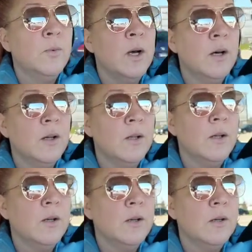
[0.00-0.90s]
Well,
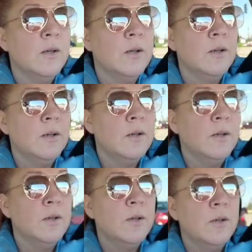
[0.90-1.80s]

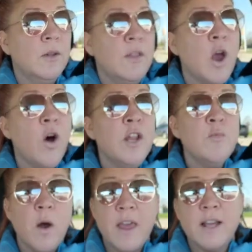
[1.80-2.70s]
the only
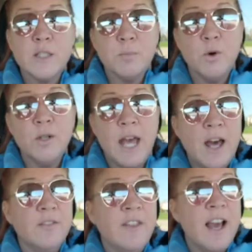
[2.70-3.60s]
one that has pulled
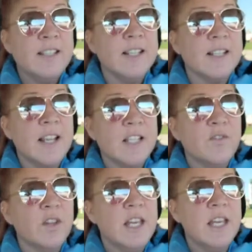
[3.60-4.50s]
out of that
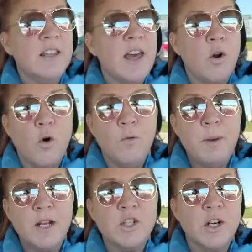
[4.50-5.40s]
successfully, that whole
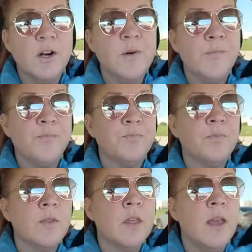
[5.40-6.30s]
picture,
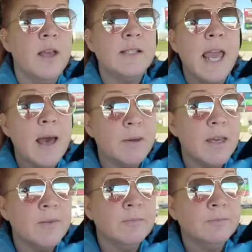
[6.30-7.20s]
is Gabi.